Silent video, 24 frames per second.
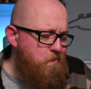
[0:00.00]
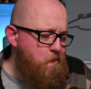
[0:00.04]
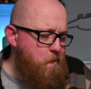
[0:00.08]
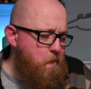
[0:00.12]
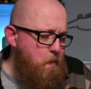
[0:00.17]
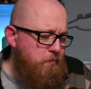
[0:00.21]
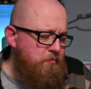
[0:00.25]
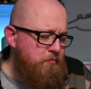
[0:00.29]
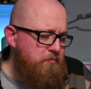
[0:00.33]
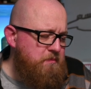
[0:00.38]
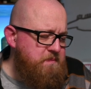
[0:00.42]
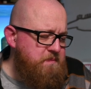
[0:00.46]

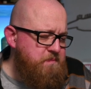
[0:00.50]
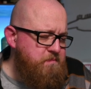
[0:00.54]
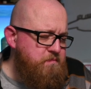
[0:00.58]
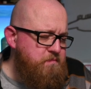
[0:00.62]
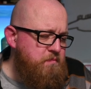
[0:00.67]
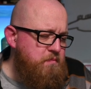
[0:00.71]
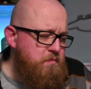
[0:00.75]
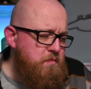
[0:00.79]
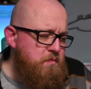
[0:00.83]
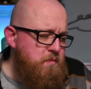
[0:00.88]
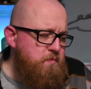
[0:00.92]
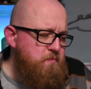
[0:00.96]

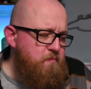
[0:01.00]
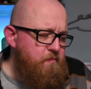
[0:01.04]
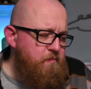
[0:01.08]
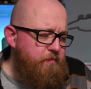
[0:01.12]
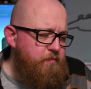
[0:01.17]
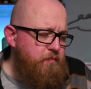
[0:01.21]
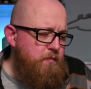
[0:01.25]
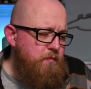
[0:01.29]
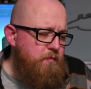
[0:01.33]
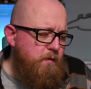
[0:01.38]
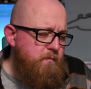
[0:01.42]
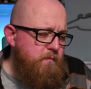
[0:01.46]

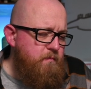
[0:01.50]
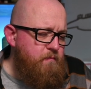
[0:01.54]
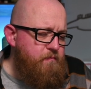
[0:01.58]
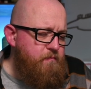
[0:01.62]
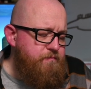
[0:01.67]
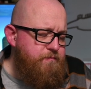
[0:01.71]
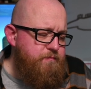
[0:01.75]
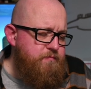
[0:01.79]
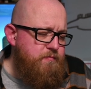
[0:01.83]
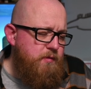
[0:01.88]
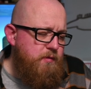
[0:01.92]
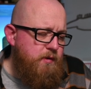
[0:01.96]

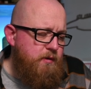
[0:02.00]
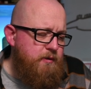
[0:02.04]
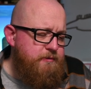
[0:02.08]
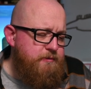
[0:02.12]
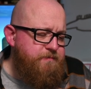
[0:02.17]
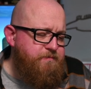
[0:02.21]
(no one is talking)